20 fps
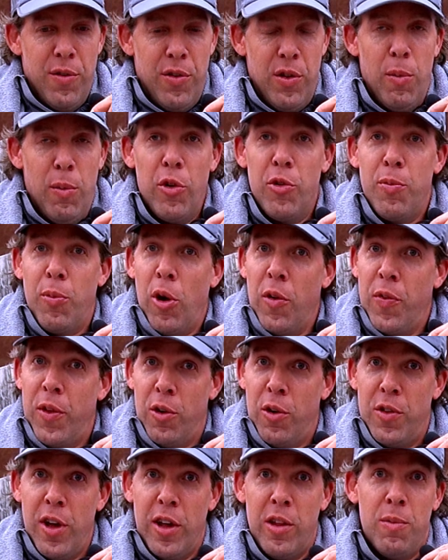for the most part,
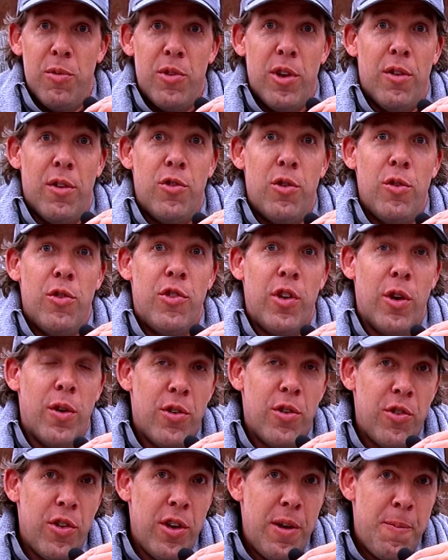they don't take themselves too
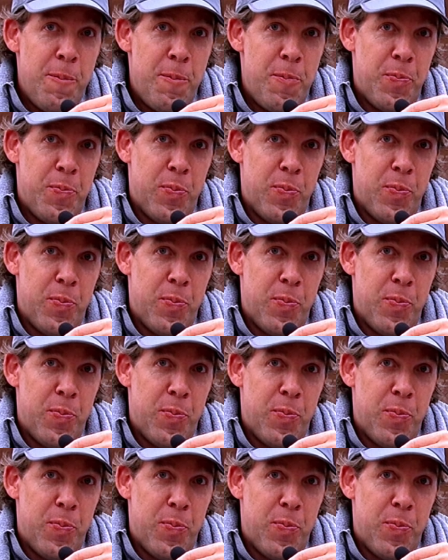seriously.